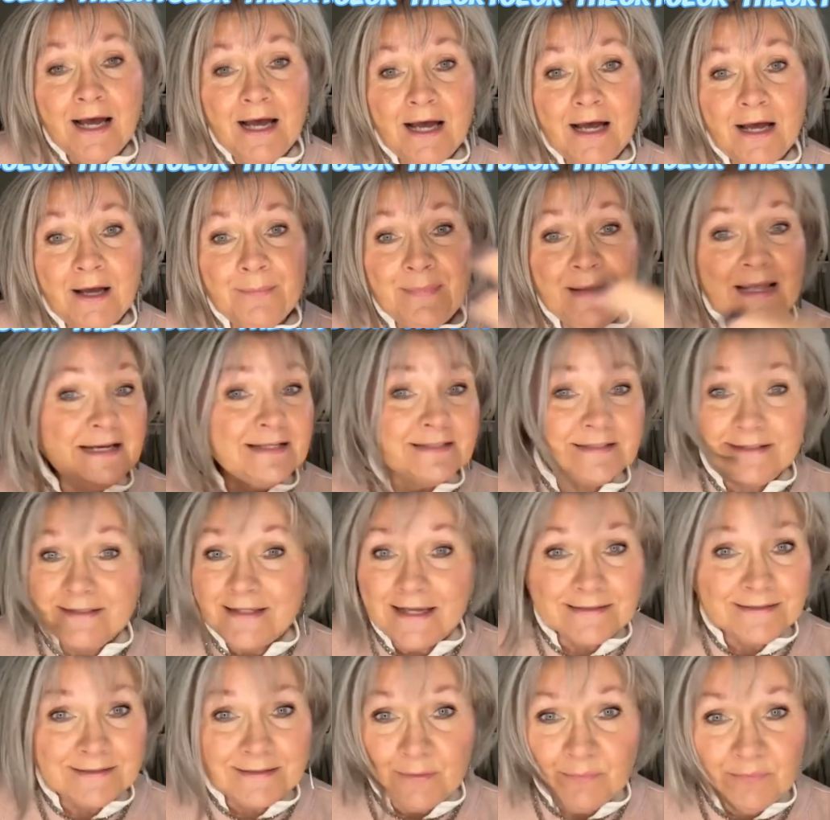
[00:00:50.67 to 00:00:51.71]
And it's
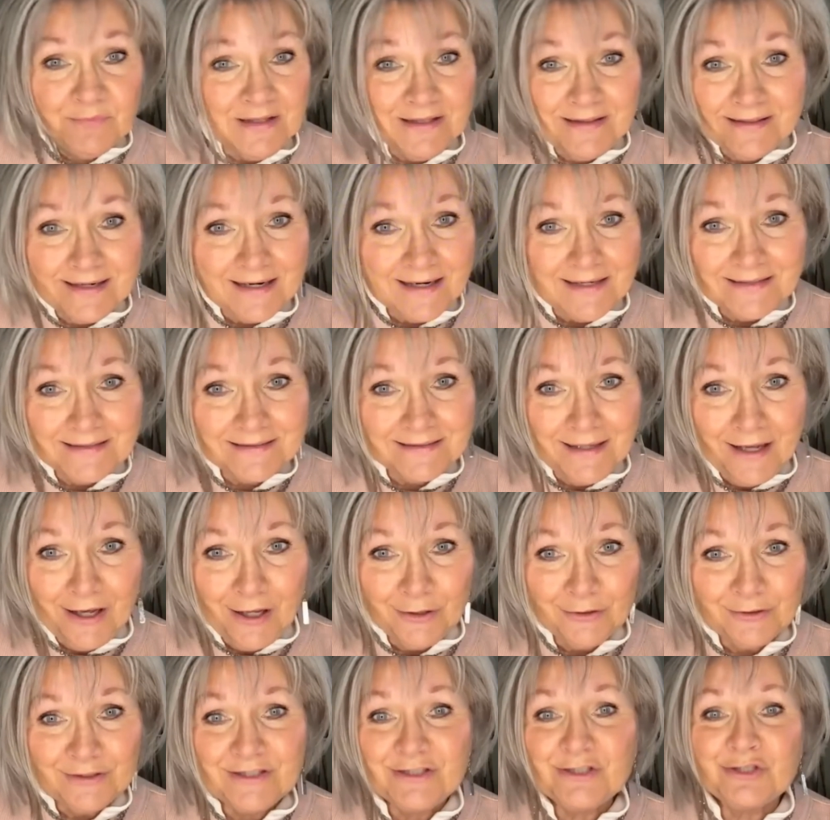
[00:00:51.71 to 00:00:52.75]
not something that I
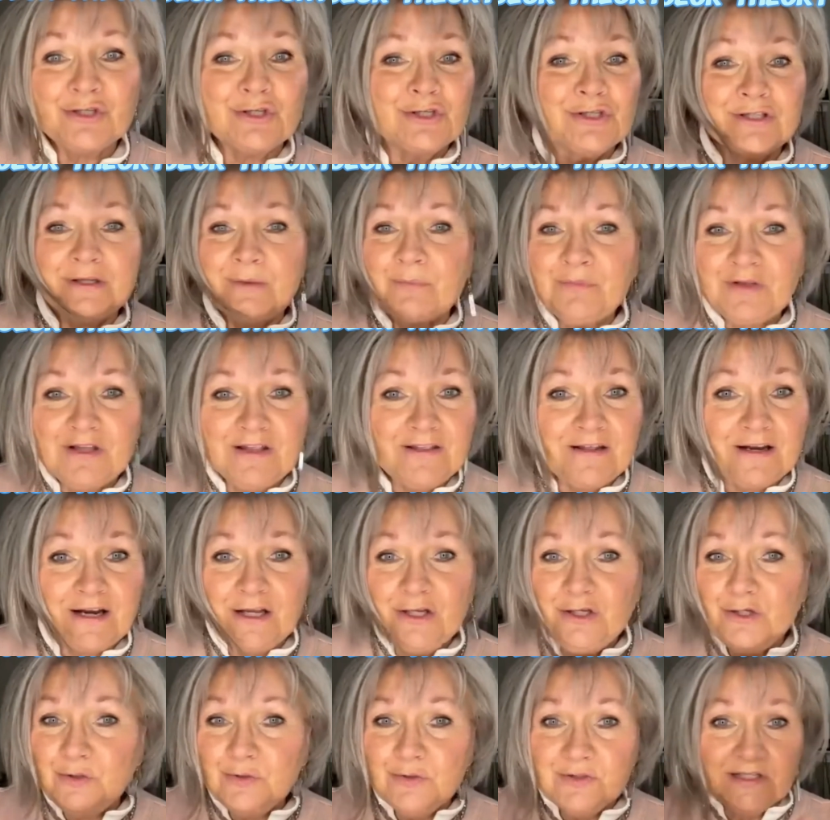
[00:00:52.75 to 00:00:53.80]
sell. It's just something that
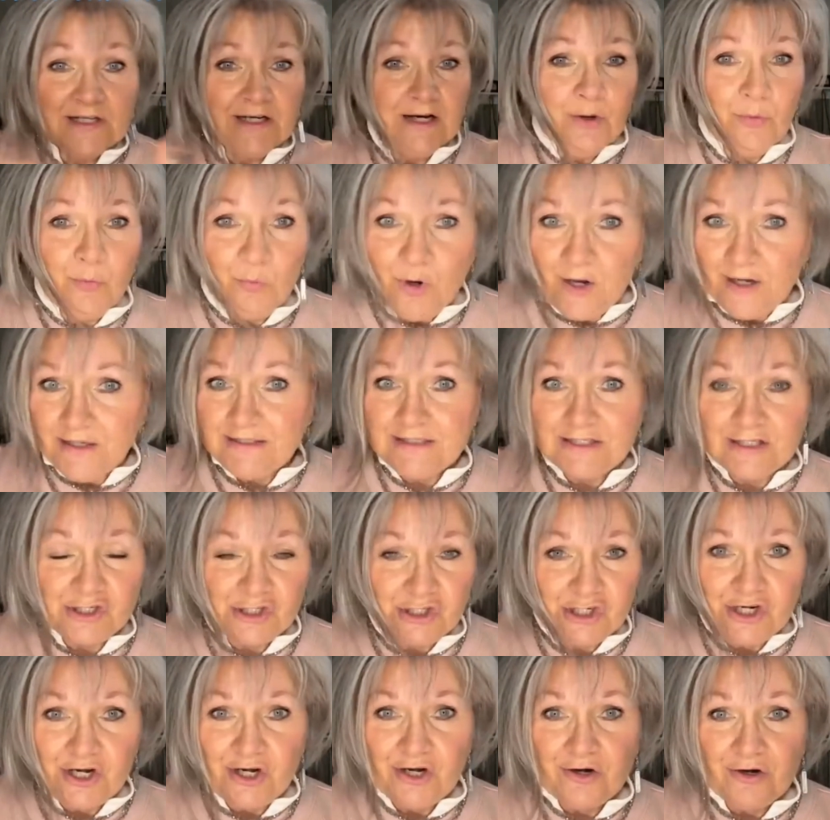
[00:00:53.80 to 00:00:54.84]
I use, and I want to
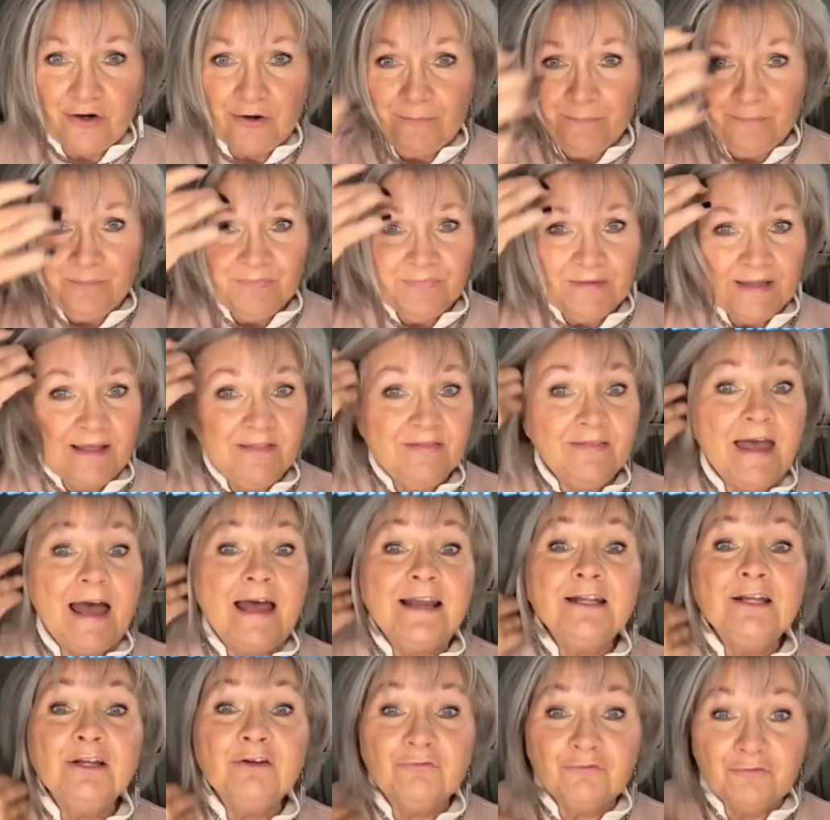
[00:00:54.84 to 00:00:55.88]
share
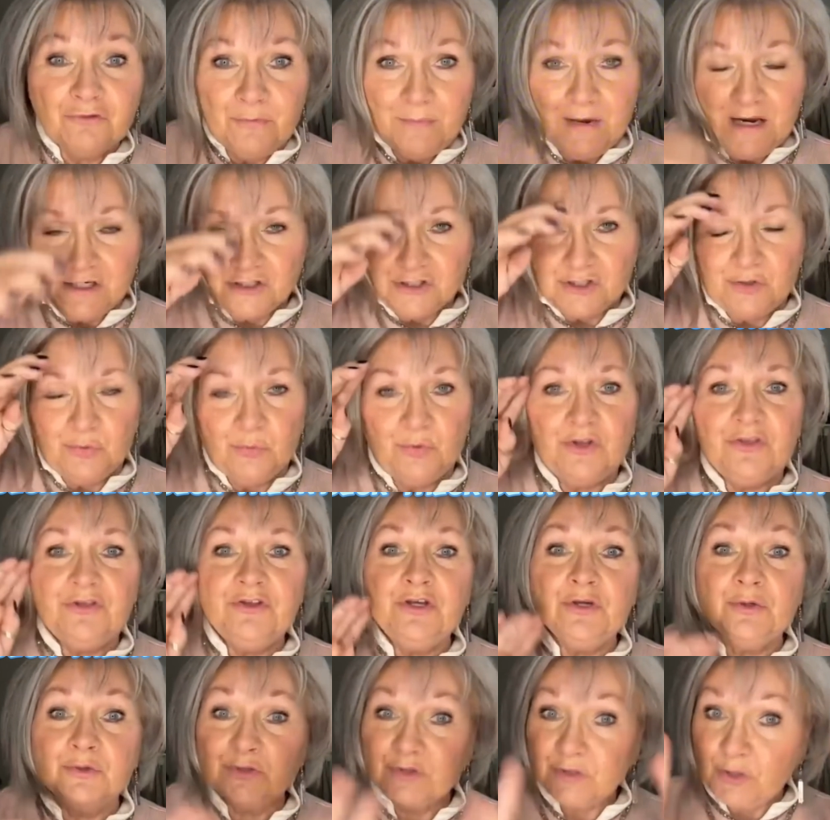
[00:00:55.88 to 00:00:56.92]
that information
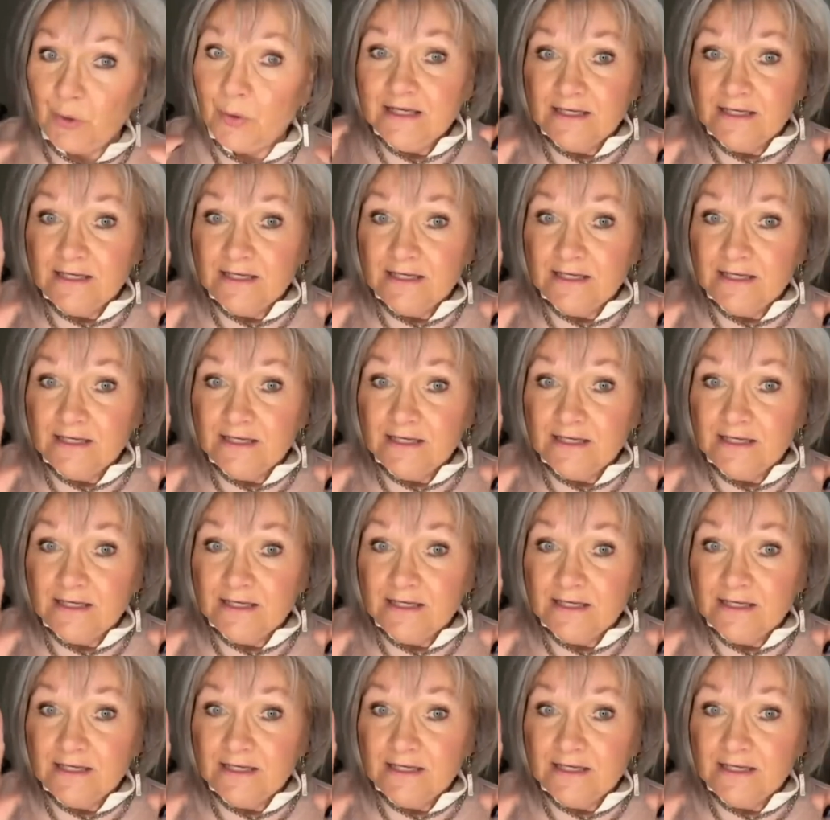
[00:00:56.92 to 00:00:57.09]
with you.